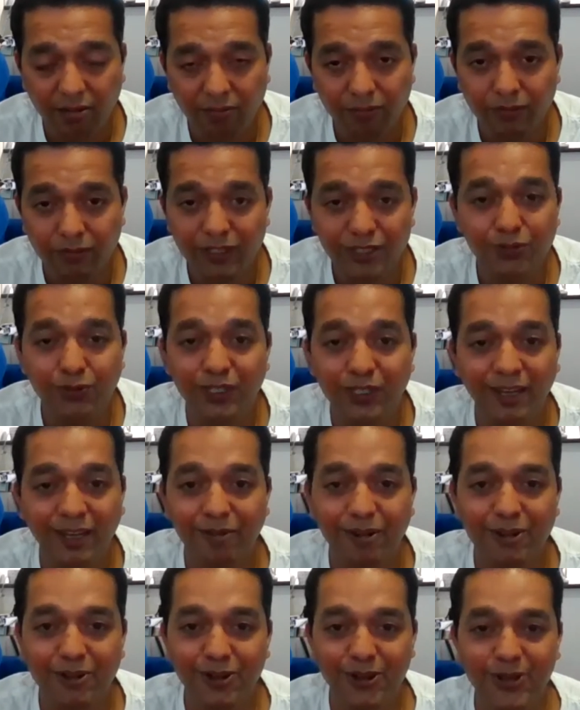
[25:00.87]
which we
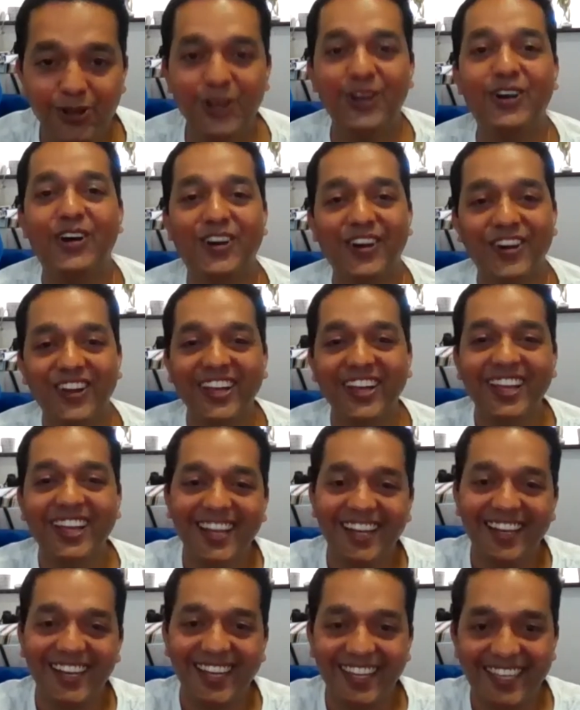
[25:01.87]
never do
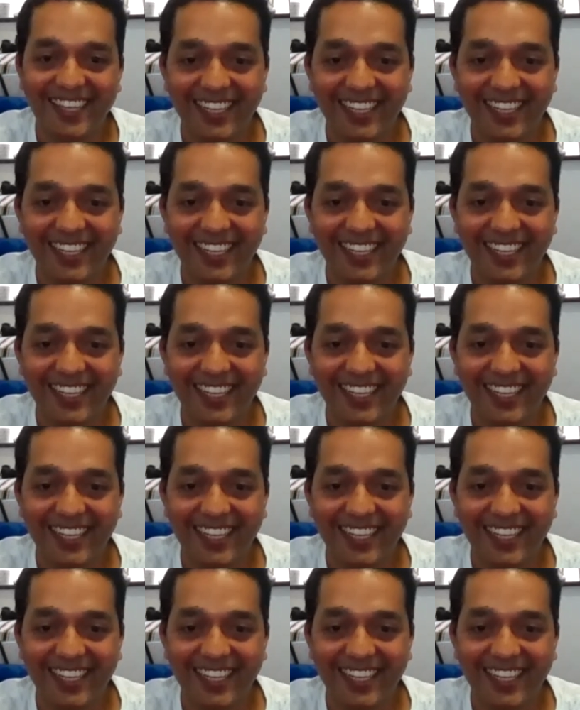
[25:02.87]
like